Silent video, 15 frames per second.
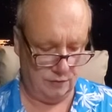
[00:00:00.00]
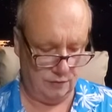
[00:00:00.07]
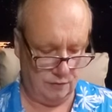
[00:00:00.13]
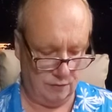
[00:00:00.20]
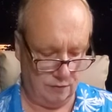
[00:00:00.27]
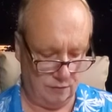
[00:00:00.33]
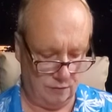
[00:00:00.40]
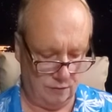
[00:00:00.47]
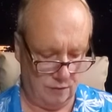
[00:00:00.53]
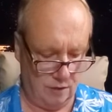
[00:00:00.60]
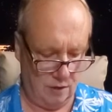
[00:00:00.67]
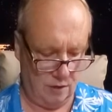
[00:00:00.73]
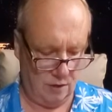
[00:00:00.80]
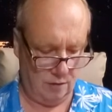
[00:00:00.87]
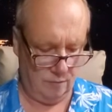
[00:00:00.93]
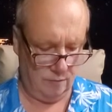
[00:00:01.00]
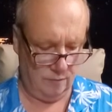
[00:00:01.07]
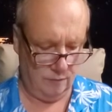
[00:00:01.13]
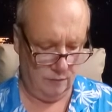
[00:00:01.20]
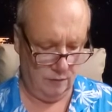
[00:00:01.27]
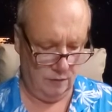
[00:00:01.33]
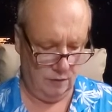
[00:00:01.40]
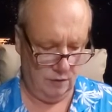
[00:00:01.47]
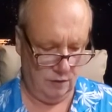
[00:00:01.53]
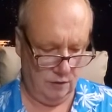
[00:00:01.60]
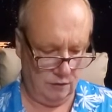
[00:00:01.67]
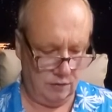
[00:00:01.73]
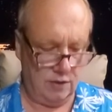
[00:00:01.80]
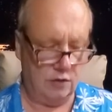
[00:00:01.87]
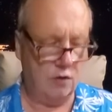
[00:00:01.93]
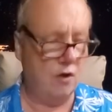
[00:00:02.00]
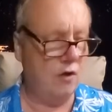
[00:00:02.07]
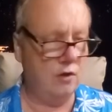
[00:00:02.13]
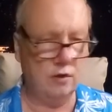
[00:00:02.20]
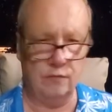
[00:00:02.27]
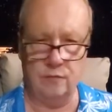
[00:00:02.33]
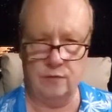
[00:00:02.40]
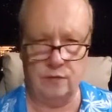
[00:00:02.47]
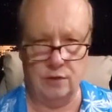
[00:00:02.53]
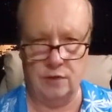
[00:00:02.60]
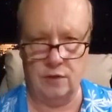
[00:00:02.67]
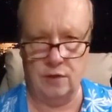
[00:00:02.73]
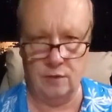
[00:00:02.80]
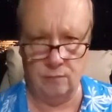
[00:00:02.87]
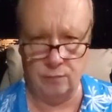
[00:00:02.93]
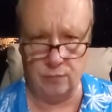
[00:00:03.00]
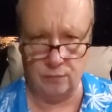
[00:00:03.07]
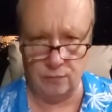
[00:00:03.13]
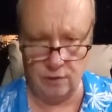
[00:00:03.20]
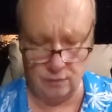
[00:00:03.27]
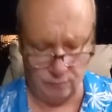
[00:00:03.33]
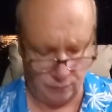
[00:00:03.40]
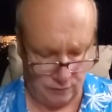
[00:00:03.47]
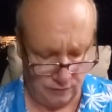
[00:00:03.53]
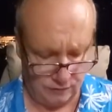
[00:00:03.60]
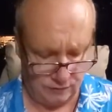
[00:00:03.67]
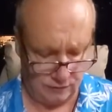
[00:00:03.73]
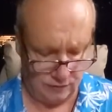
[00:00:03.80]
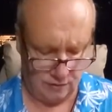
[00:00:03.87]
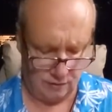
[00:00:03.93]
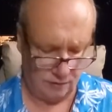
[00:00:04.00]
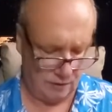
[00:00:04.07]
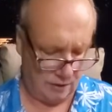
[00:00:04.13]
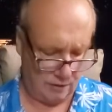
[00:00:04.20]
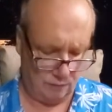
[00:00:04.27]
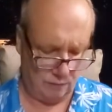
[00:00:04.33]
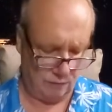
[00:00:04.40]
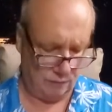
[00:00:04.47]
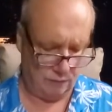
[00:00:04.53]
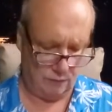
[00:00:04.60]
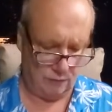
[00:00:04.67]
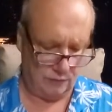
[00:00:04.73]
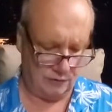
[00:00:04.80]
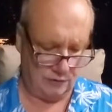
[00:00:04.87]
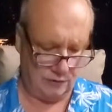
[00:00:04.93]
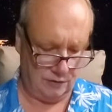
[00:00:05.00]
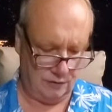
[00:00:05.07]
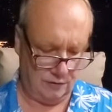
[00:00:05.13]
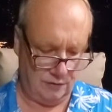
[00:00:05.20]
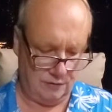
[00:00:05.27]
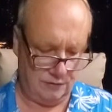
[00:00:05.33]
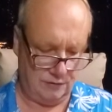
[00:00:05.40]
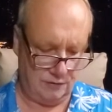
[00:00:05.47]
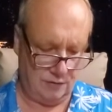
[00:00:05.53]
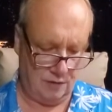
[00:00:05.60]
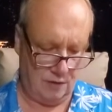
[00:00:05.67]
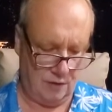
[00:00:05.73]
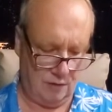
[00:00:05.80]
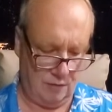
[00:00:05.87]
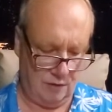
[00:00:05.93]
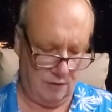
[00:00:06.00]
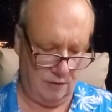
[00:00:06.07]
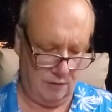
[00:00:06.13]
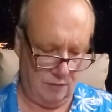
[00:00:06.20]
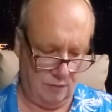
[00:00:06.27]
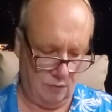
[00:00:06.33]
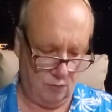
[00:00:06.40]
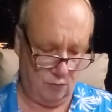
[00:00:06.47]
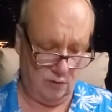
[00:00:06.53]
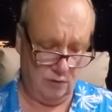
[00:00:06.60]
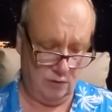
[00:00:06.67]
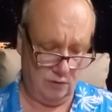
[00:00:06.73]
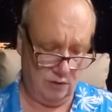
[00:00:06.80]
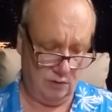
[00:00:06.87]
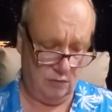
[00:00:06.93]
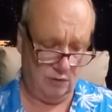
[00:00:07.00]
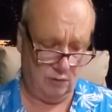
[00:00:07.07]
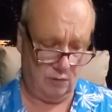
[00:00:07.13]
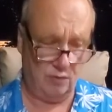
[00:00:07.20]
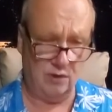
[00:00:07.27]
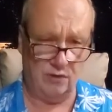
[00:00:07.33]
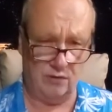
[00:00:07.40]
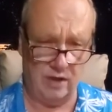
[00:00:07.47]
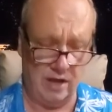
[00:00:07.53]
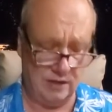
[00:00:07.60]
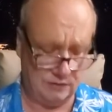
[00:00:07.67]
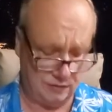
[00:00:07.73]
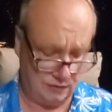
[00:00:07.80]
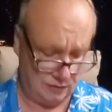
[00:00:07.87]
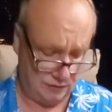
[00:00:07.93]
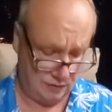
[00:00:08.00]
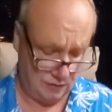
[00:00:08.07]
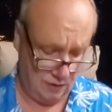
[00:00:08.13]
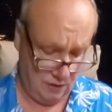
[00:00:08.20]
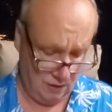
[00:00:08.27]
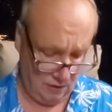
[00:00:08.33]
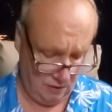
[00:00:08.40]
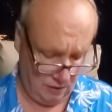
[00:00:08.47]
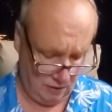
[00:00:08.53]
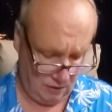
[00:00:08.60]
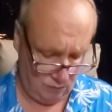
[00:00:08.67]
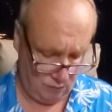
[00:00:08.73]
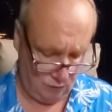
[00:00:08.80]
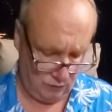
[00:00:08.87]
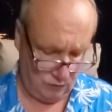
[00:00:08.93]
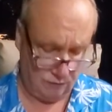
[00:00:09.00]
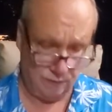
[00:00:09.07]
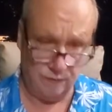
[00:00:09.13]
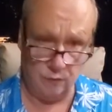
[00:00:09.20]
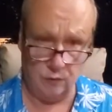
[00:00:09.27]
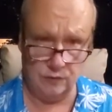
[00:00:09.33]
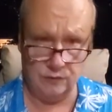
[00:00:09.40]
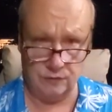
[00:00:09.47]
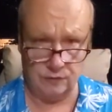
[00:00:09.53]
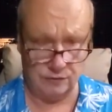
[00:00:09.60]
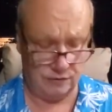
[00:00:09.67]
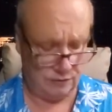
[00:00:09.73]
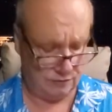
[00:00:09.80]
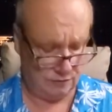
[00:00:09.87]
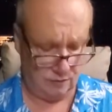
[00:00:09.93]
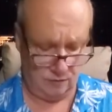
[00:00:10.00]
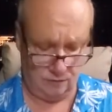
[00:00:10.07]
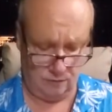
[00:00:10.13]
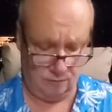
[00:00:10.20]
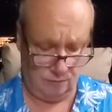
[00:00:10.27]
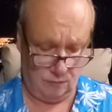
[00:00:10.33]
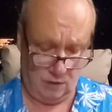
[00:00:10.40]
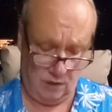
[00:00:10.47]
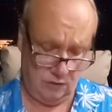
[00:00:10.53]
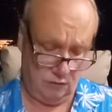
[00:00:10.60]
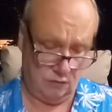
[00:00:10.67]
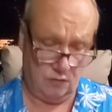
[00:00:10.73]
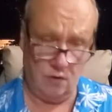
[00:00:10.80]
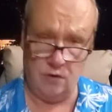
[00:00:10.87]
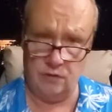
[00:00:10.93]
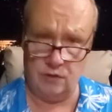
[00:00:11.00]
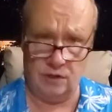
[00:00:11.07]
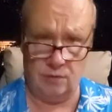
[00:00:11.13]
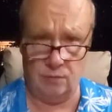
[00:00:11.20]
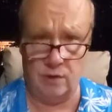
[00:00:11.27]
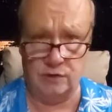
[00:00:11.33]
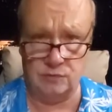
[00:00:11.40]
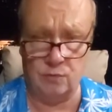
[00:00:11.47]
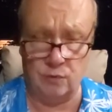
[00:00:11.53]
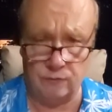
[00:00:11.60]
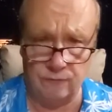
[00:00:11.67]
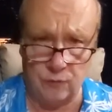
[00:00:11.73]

here. Take all of the Empress and like reverse it. It's can be a real nastiness, and with the forcefulness, it's hard to get much more